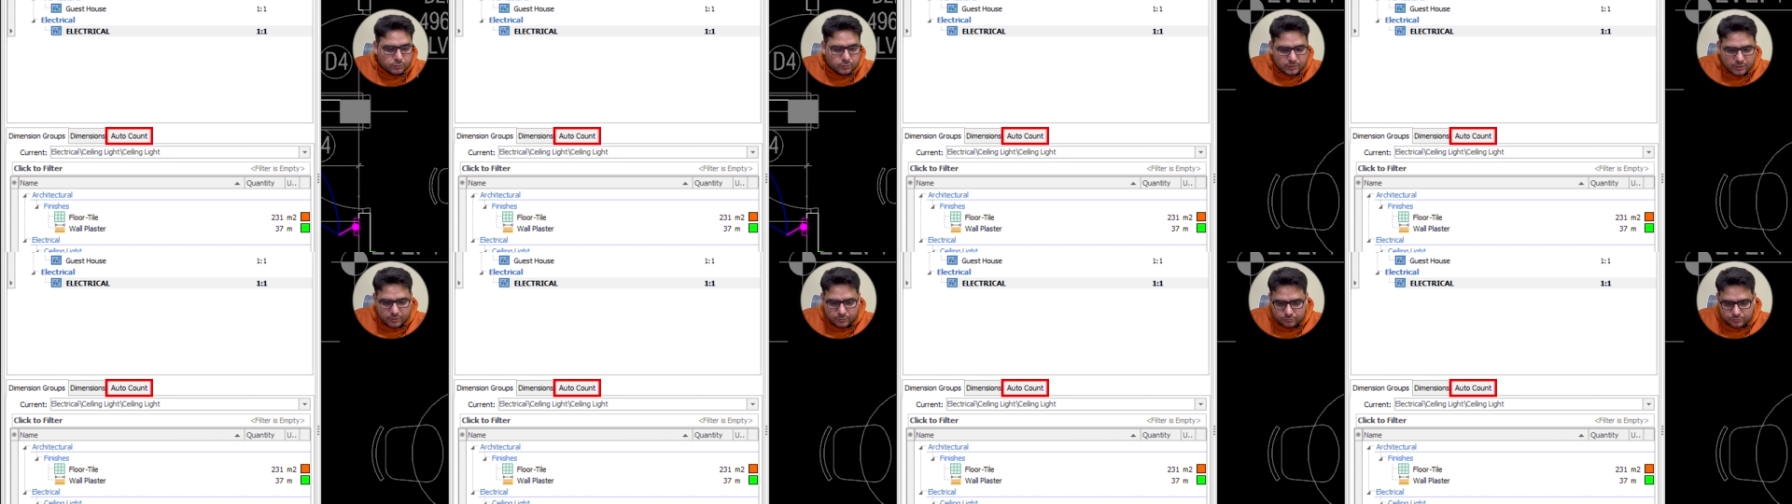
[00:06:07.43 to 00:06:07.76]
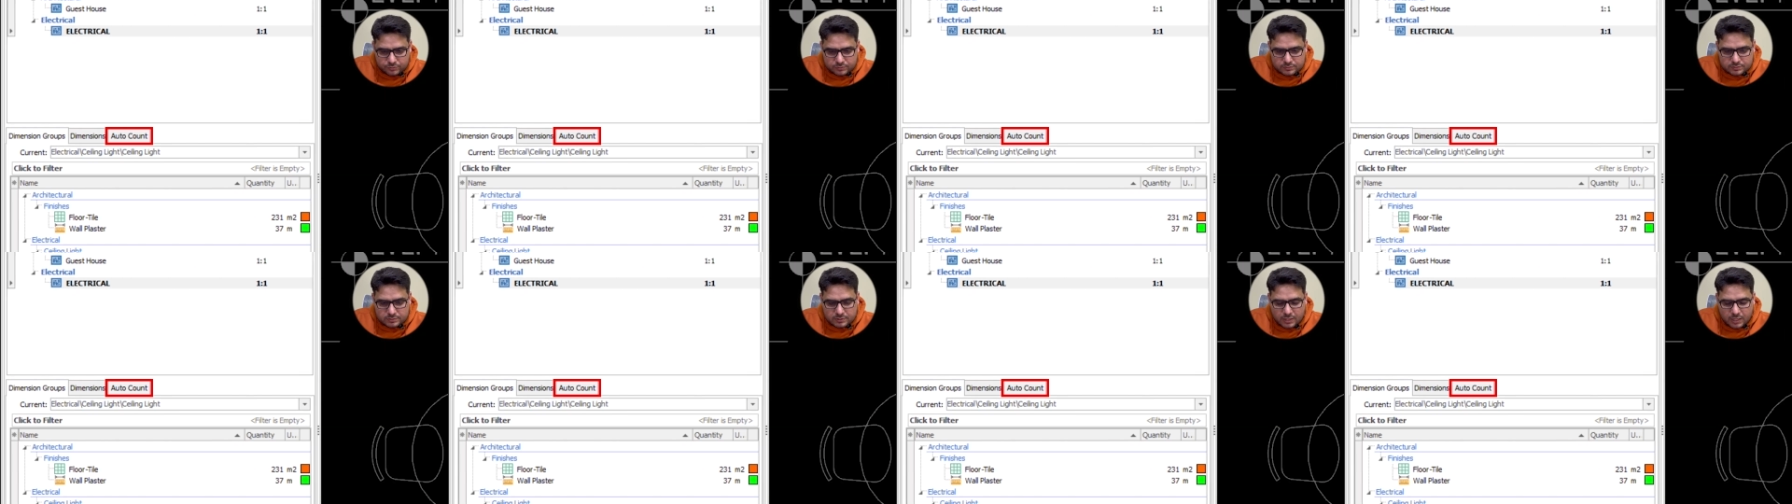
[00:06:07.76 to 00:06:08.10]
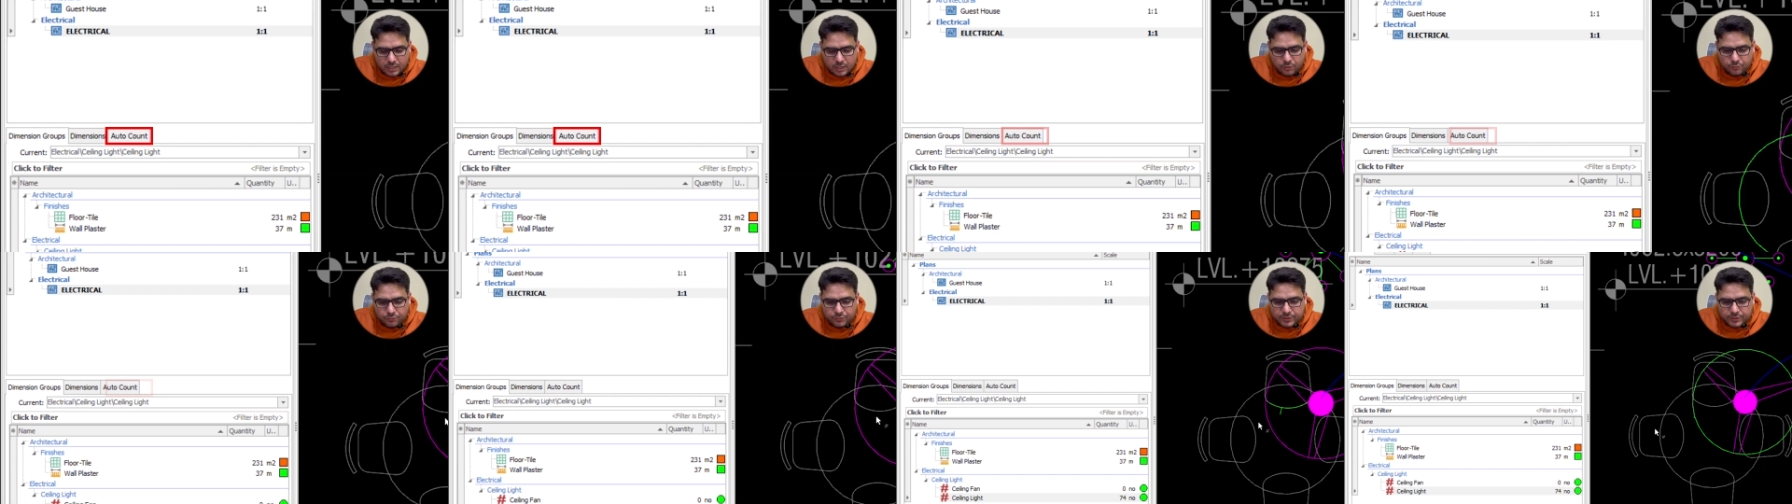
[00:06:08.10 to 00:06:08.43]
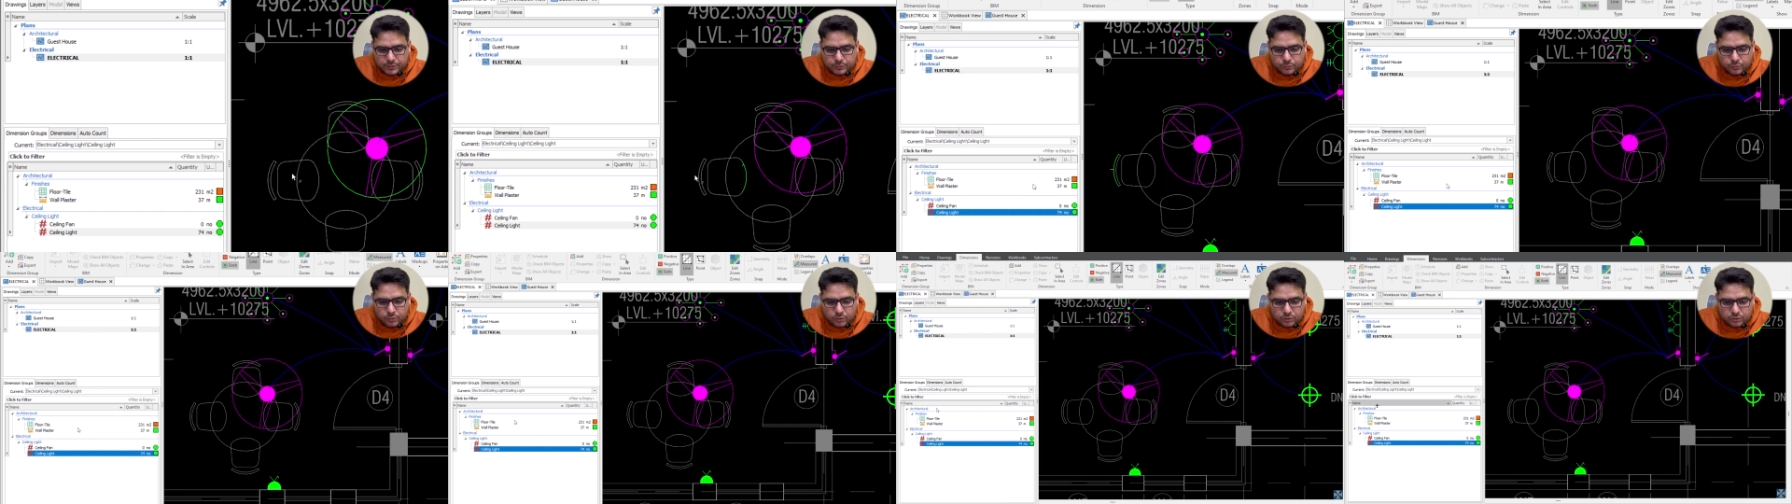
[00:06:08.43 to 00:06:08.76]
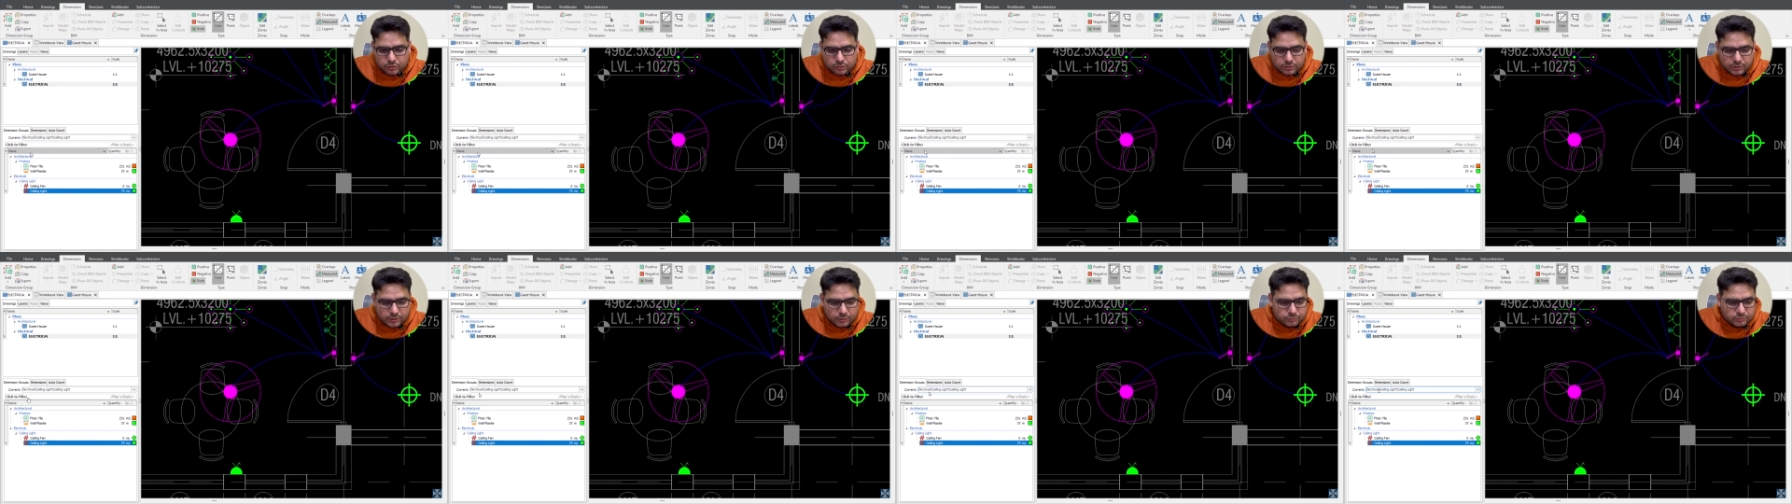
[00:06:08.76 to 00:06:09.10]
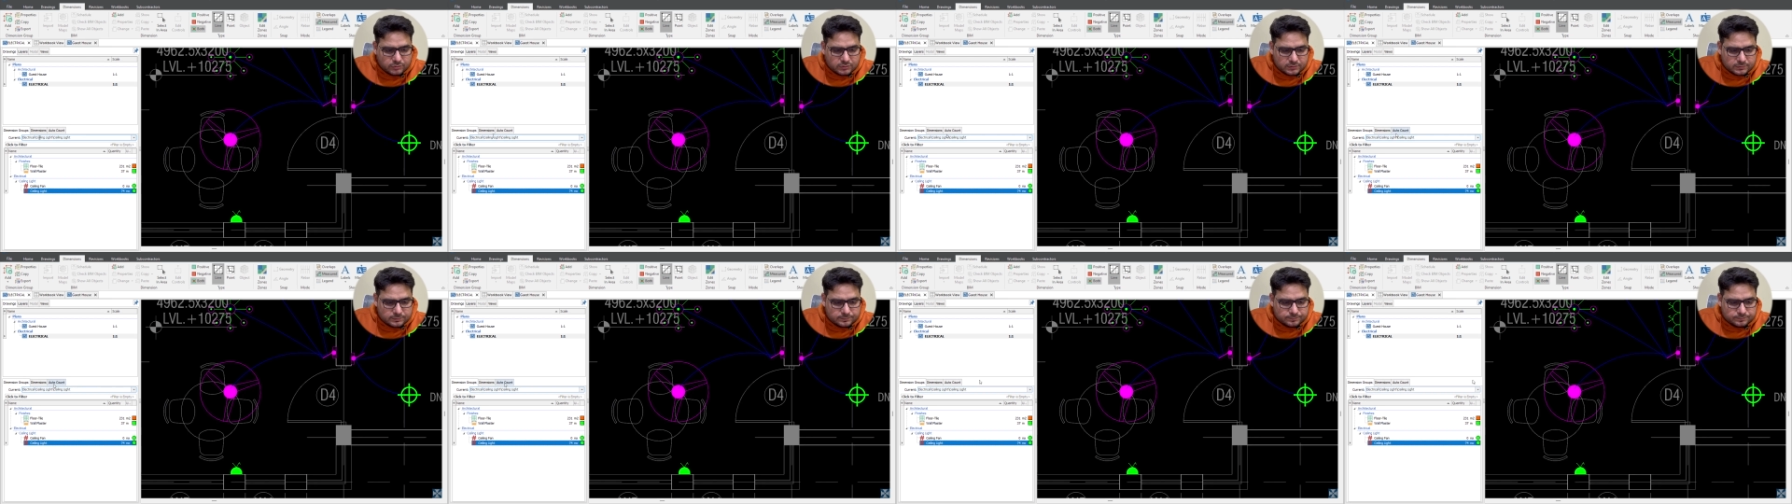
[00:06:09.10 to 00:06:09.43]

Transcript: count. How we do auto count?